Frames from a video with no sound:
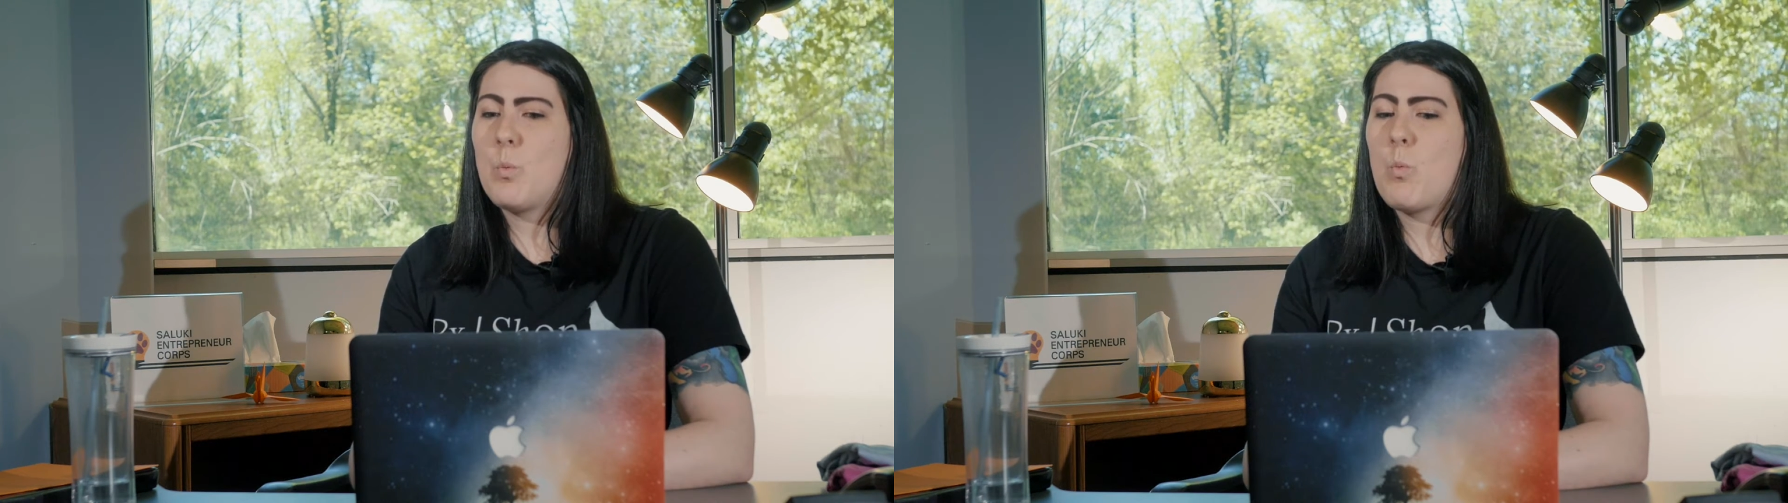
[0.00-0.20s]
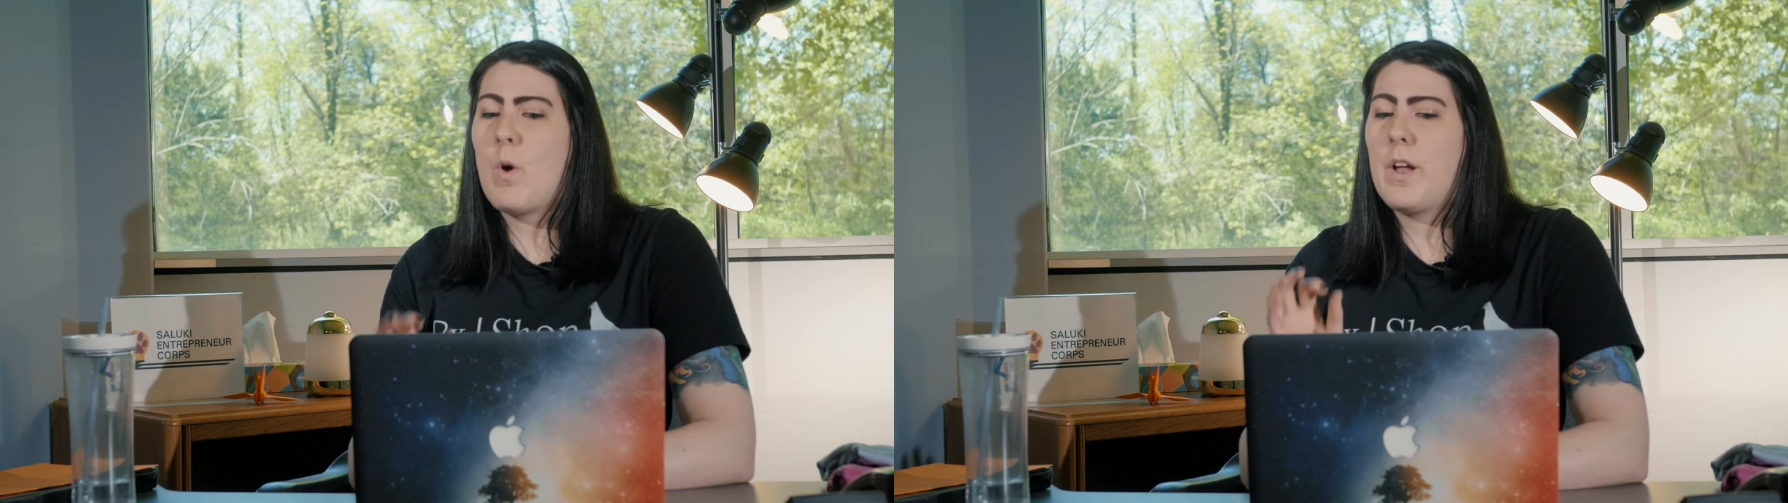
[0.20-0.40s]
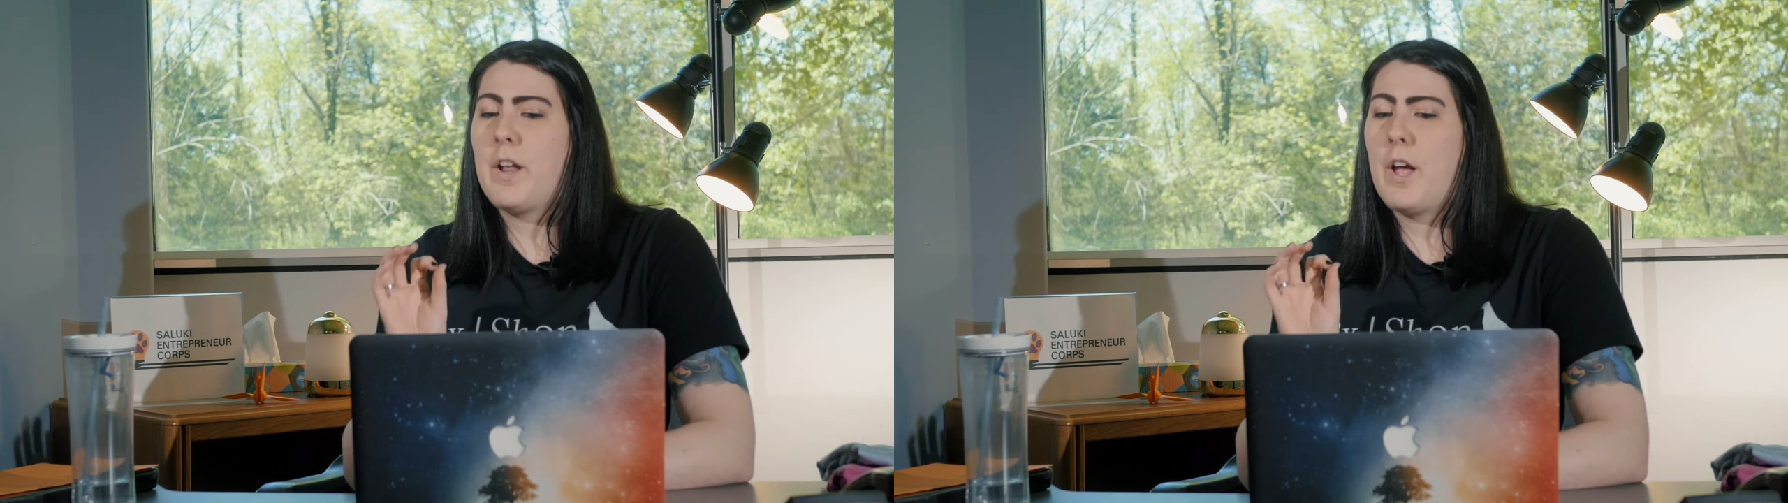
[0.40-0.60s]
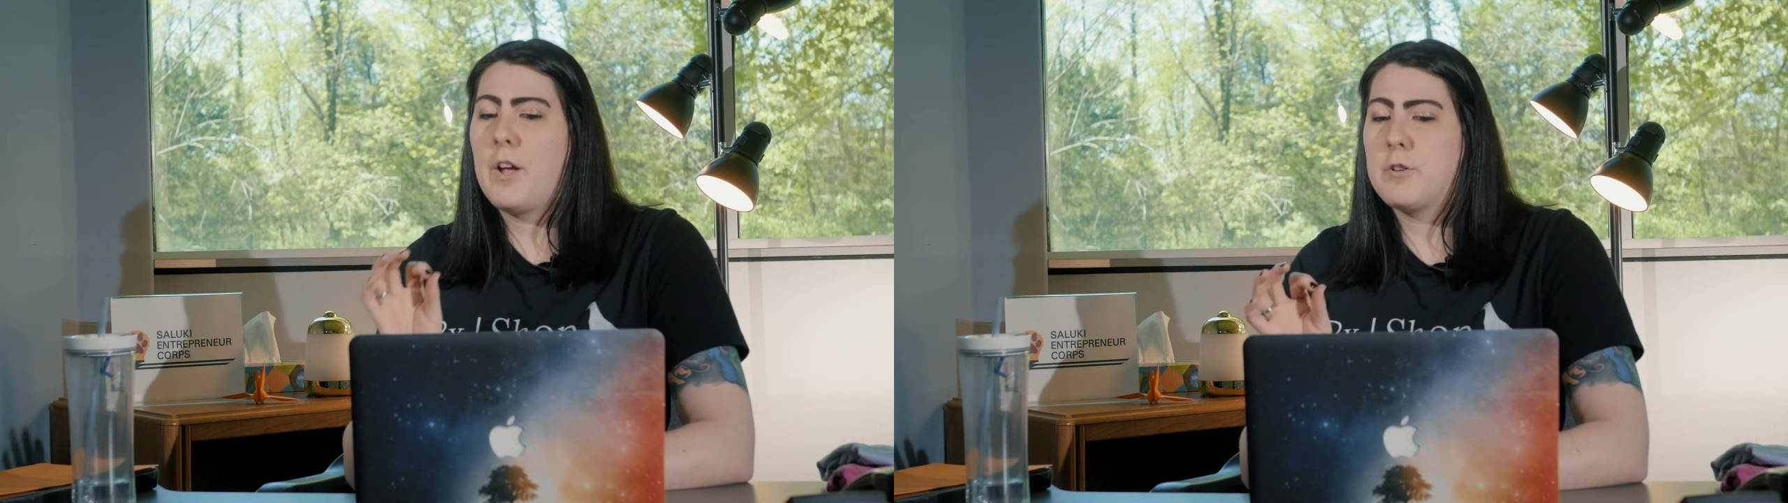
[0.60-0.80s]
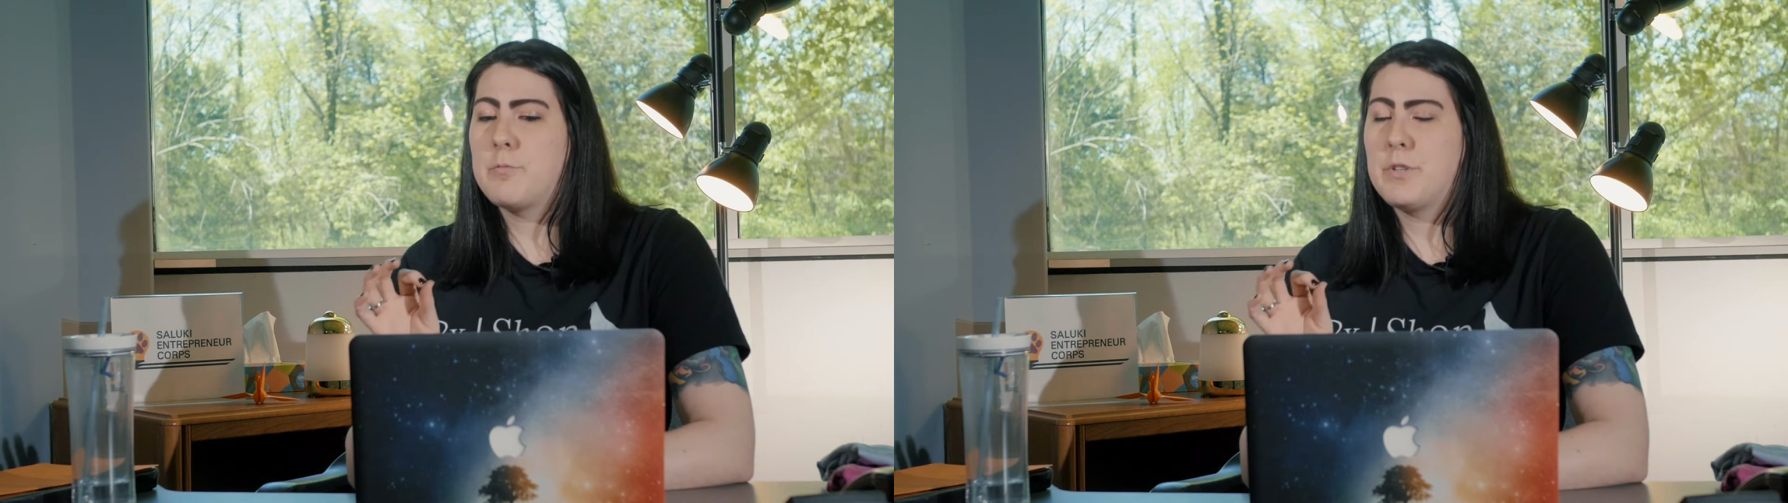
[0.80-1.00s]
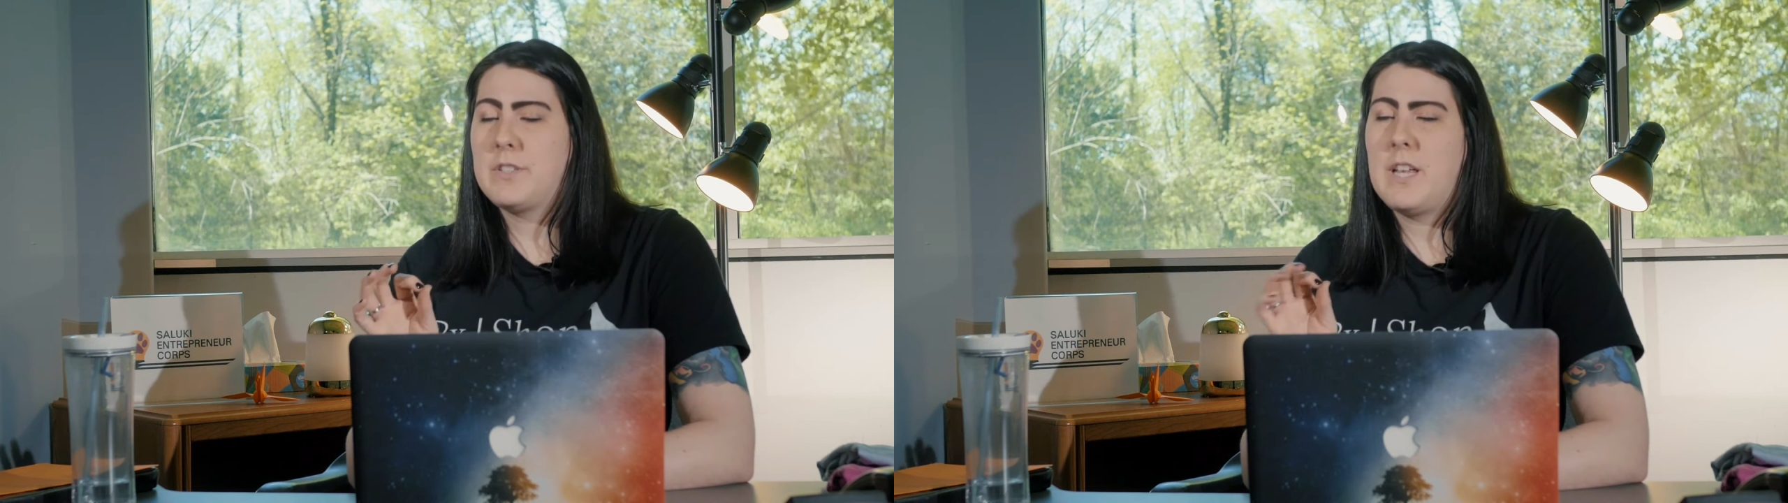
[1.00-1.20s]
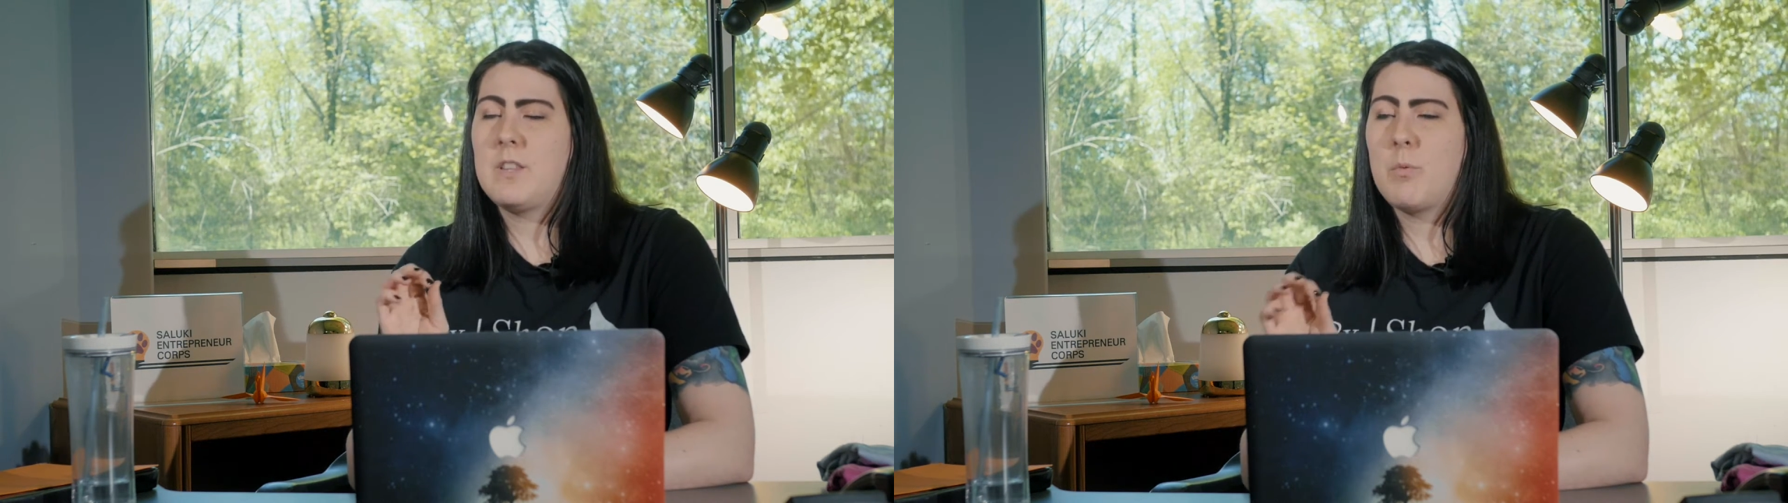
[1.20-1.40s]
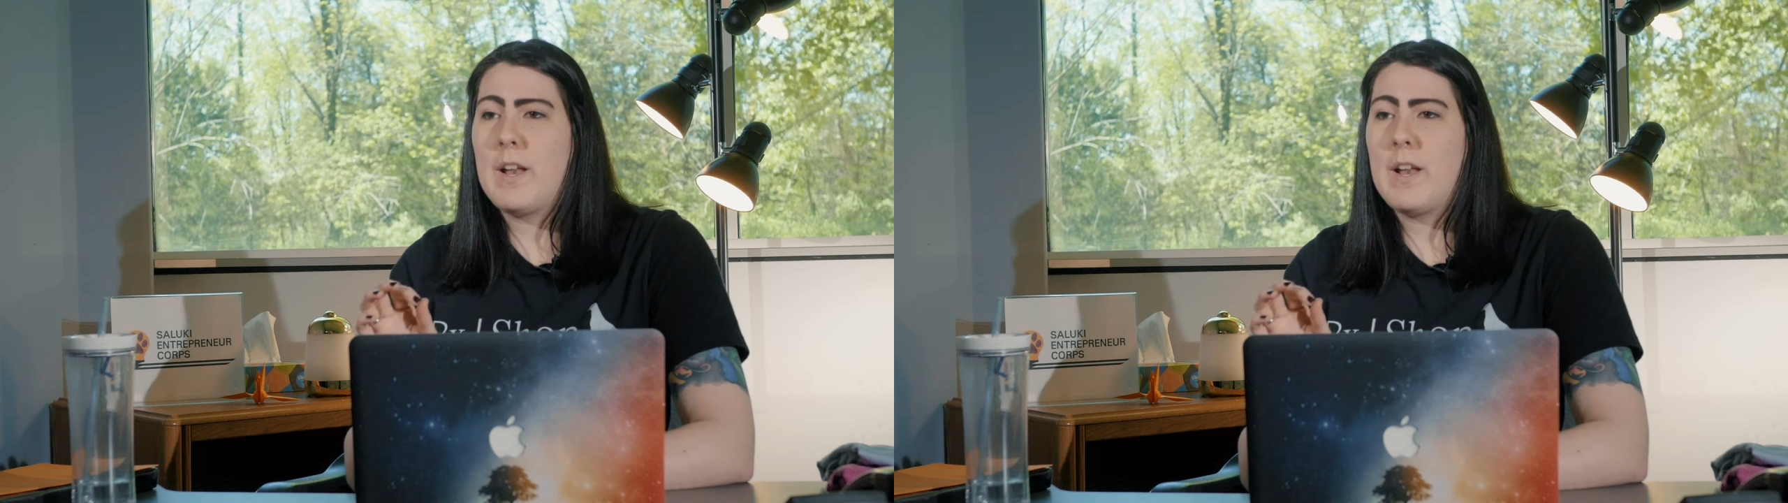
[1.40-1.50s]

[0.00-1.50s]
100% the